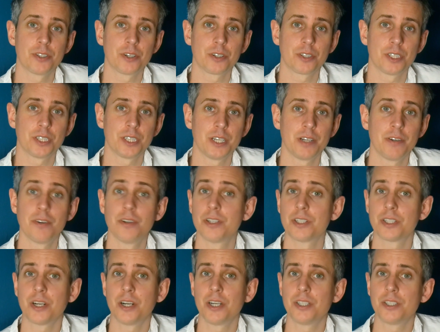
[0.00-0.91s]
Doctor's era
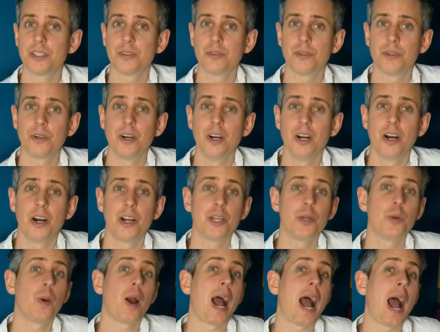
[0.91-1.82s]
as I do? Or are
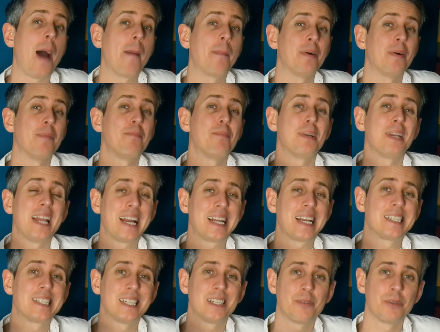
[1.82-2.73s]
you
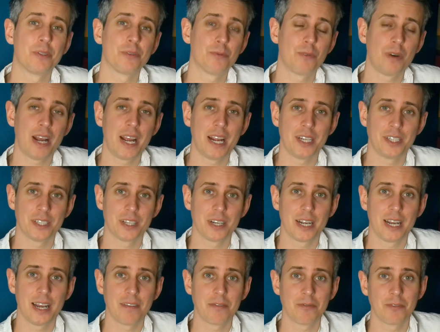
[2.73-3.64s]
apoplectic with rage that
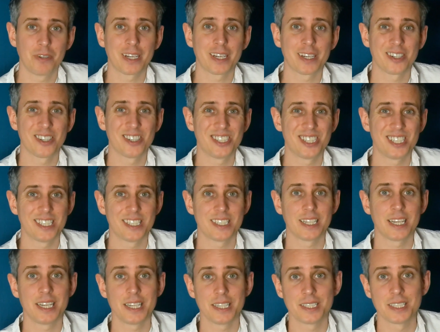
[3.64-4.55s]
I haven't recognised its
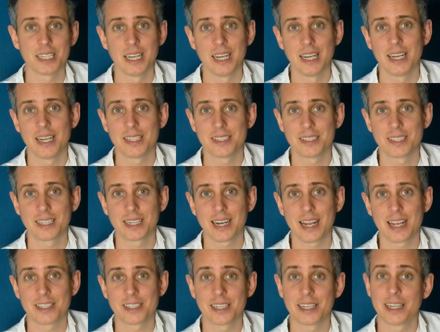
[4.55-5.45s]
status as the
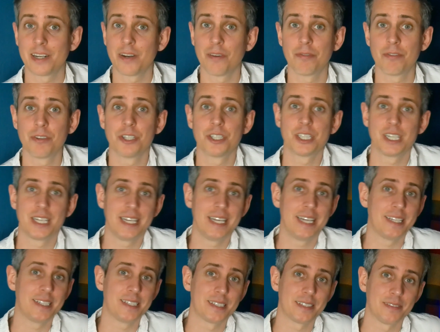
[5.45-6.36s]
classic it
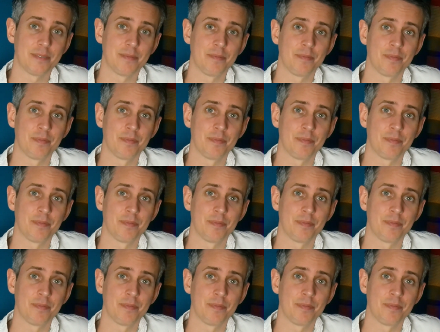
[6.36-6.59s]
obviously is?